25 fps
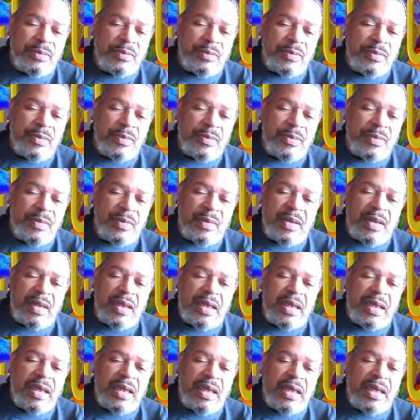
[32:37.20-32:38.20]

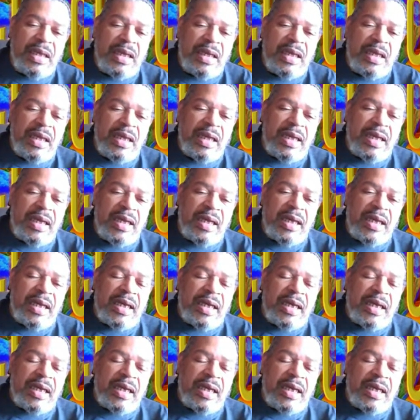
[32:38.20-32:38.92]
Nobody speaks.